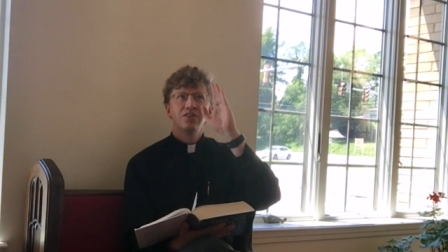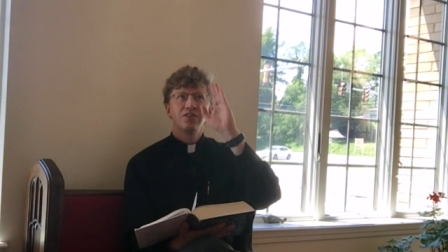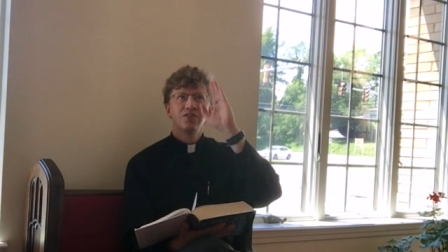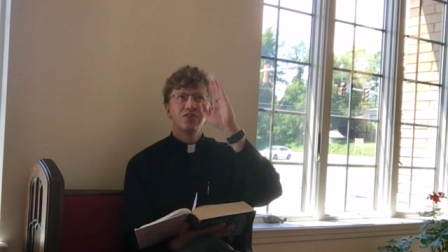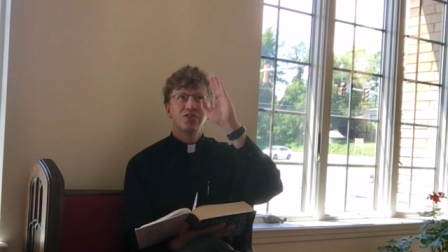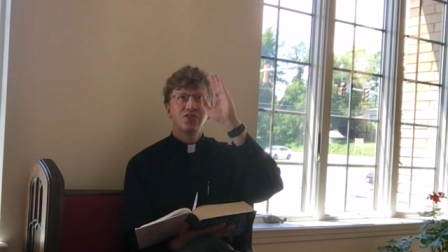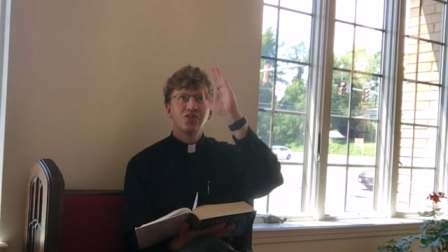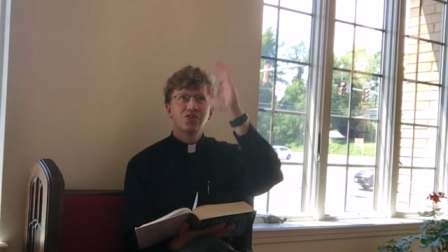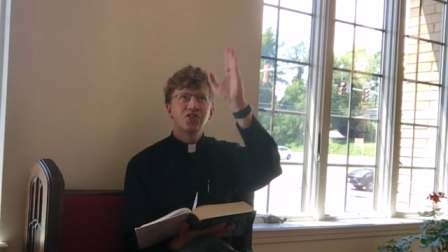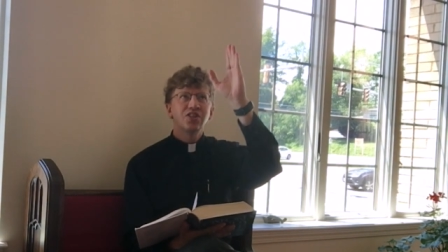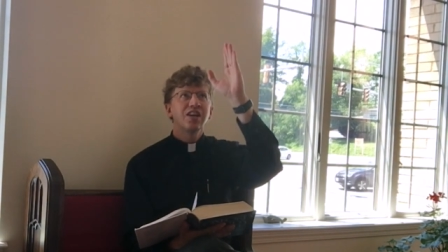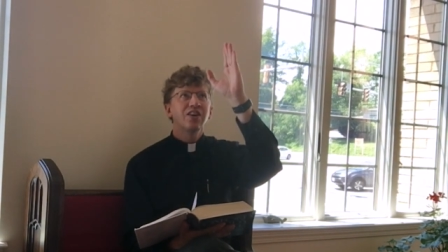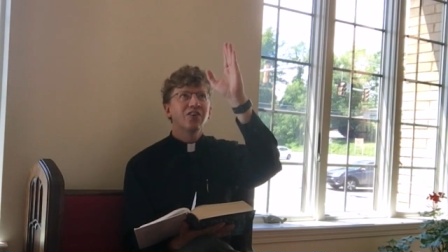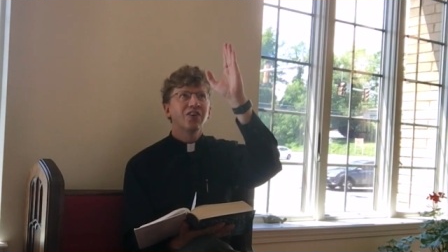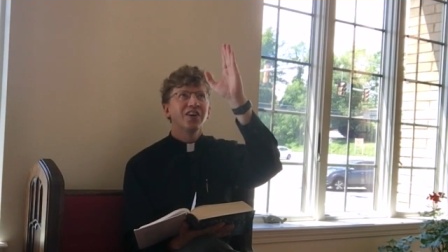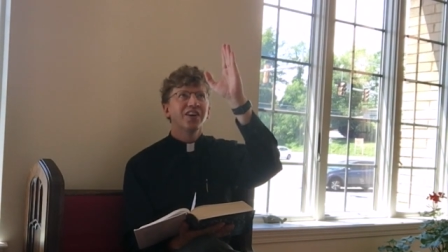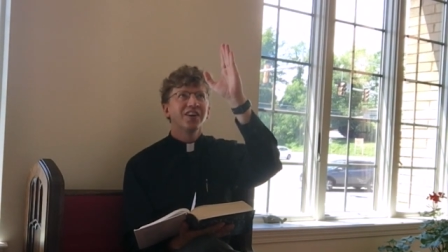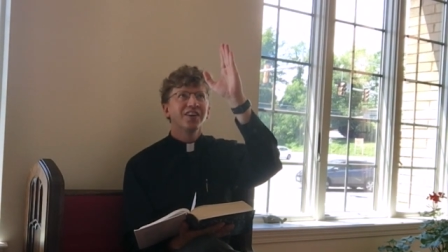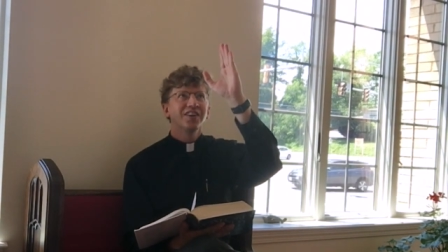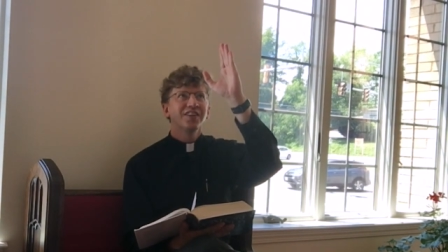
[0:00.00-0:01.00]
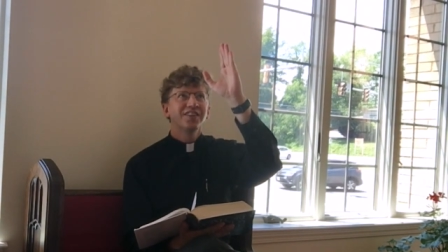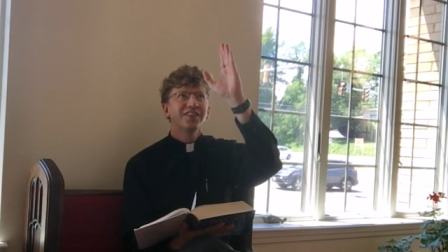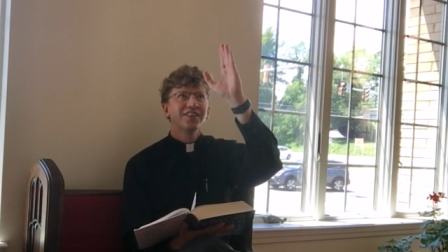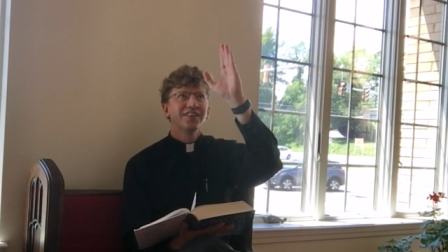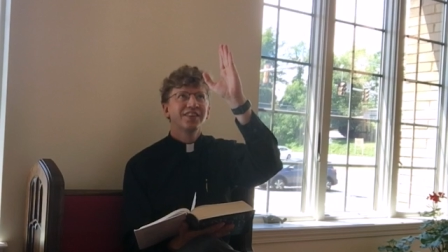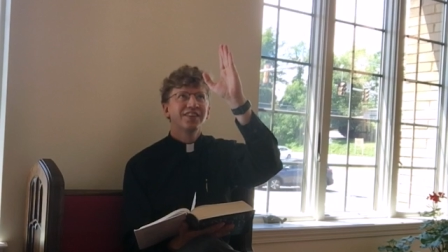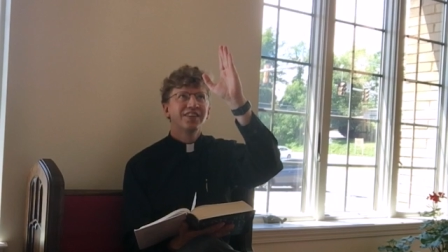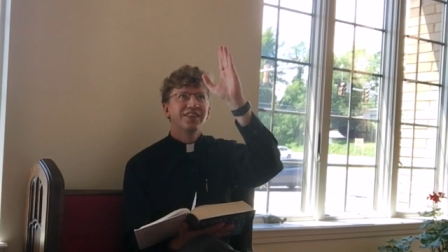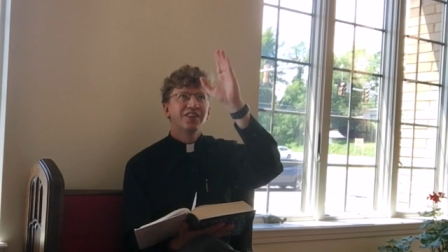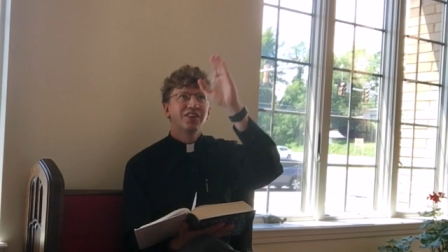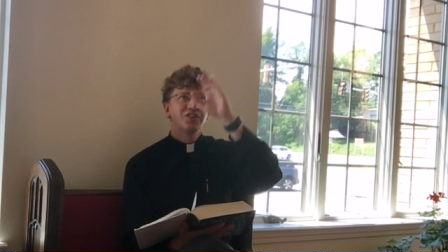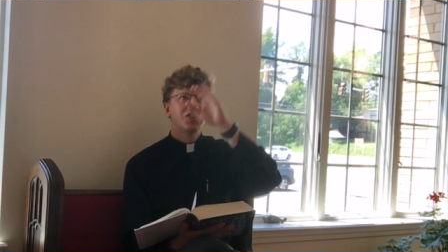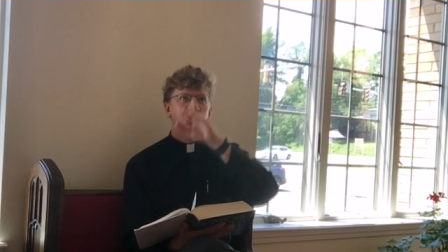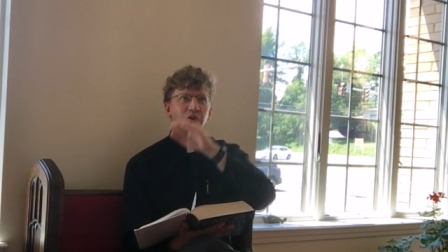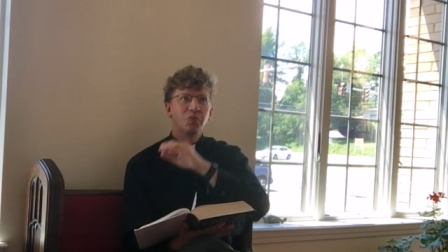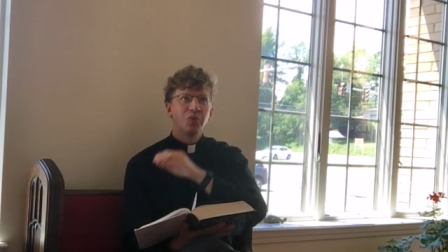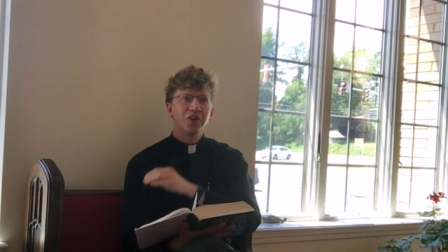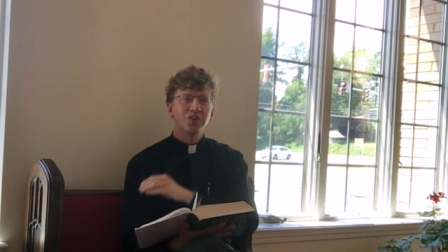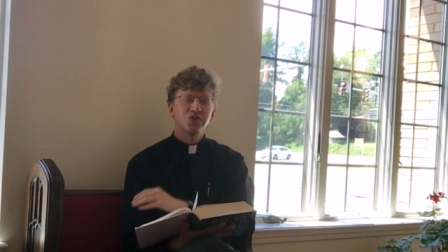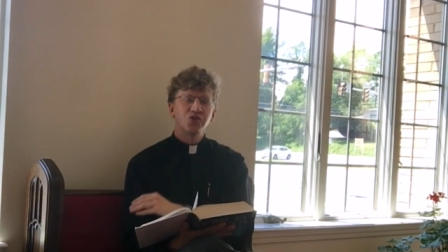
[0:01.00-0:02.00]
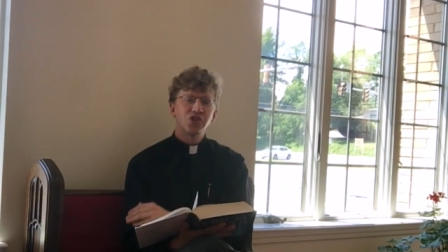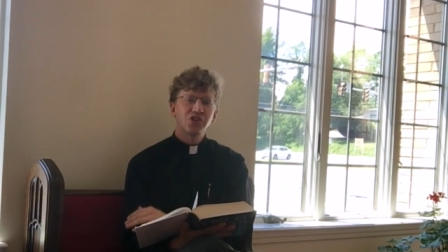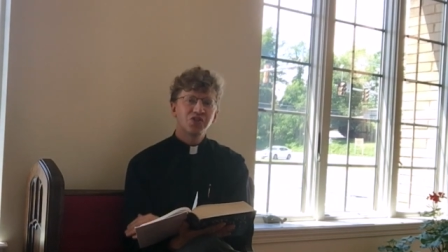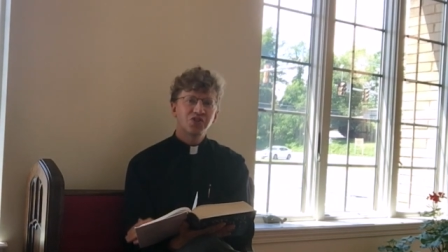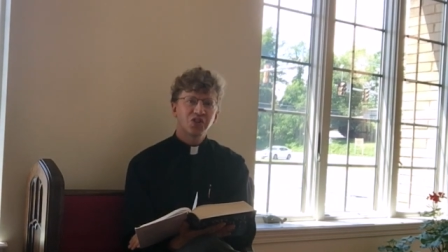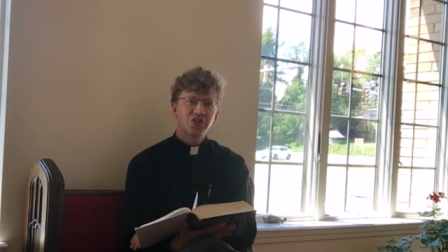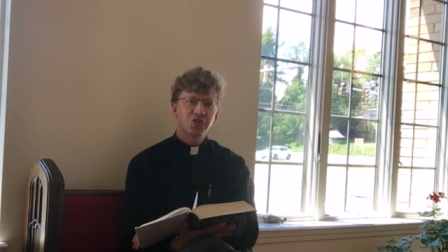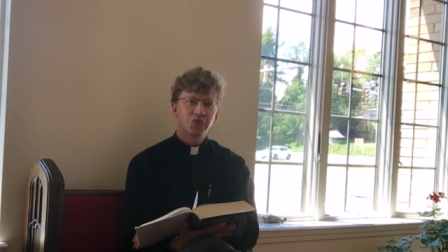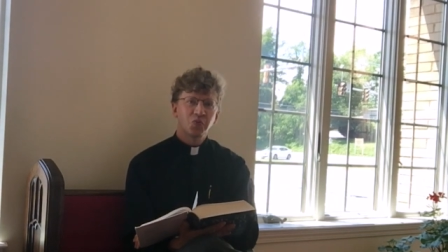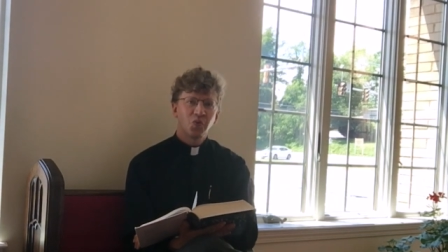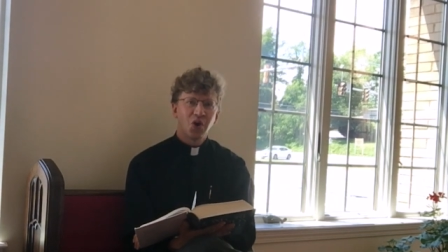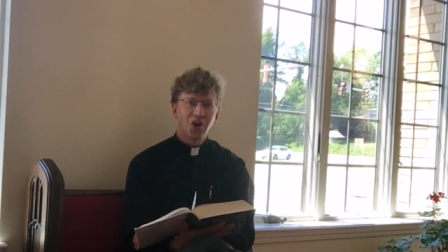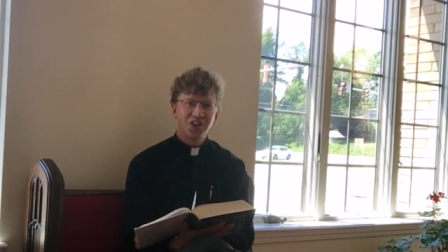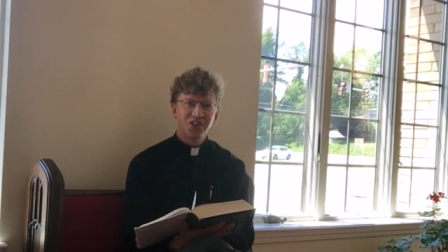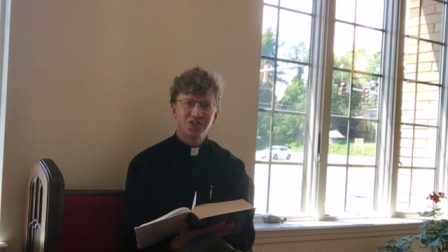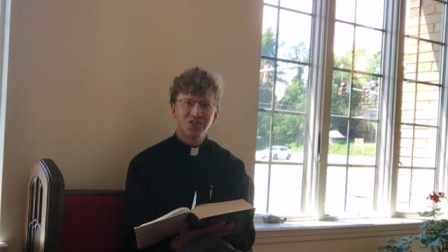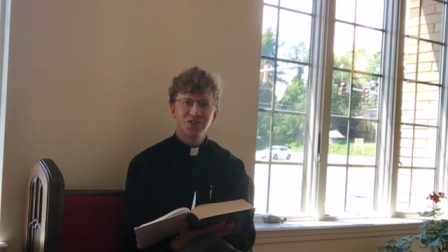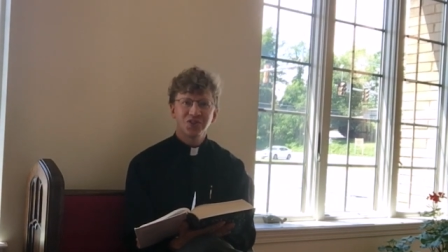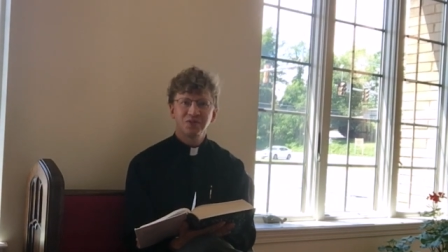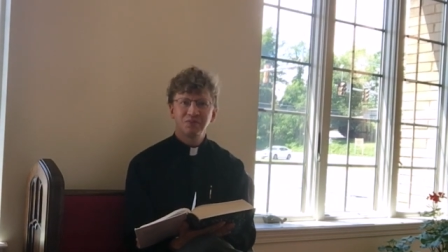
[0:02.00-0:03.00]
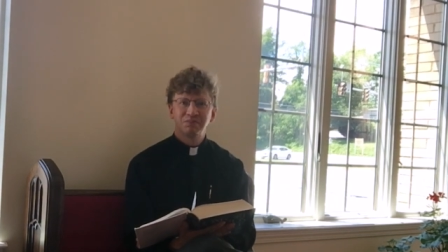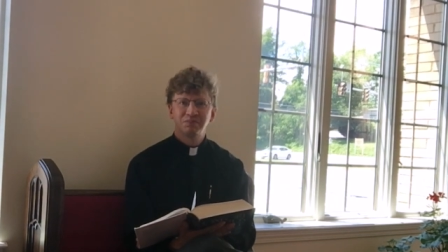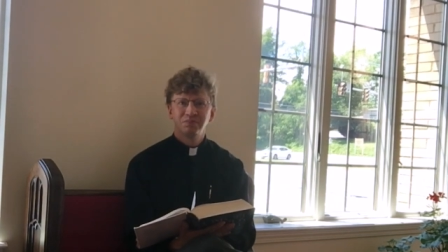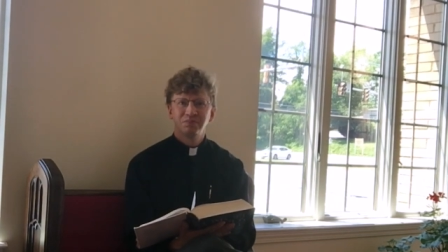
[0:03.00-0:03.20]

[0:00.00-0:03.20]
staring to where Jesus was.